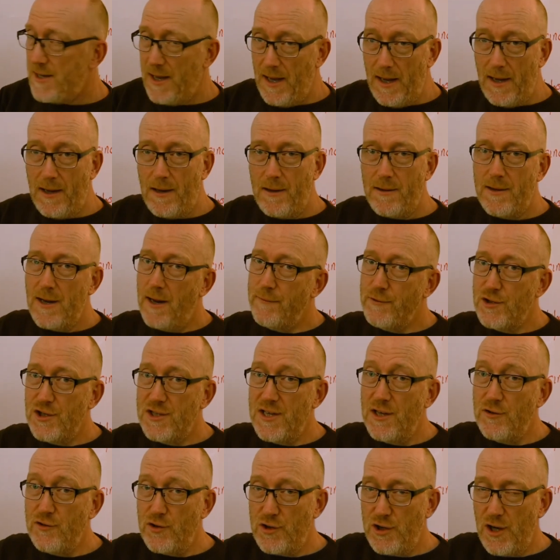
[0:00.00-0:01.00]
thing that I
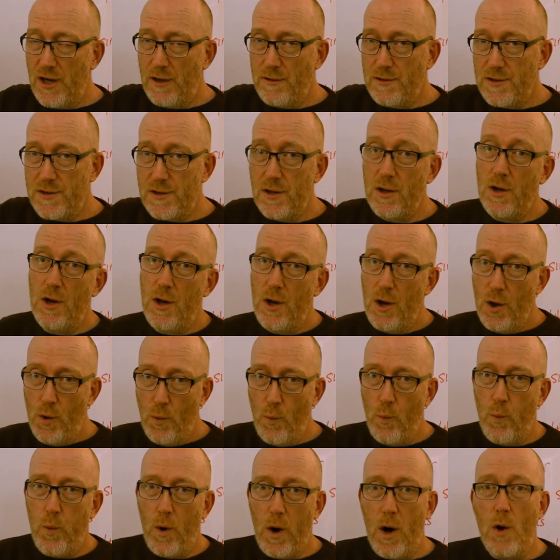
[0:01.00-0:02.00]
just introduced,
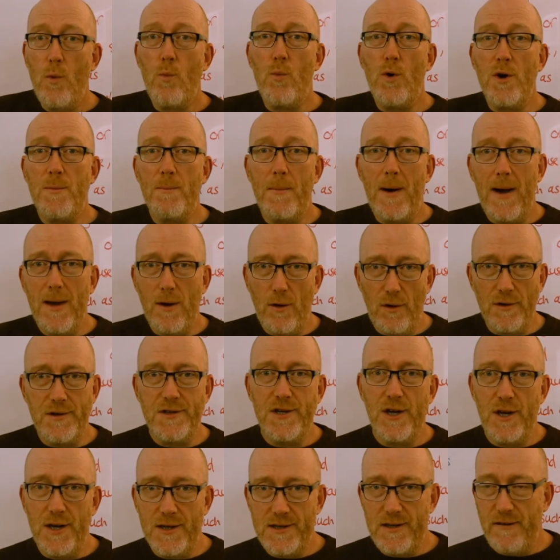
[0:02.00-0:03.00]
what would my
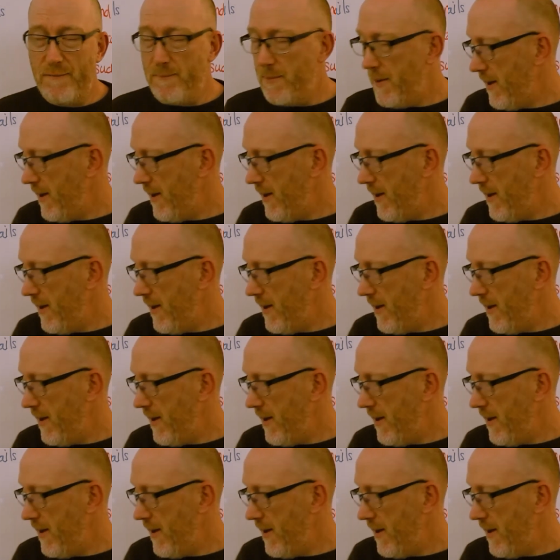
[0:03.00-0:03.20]
alternative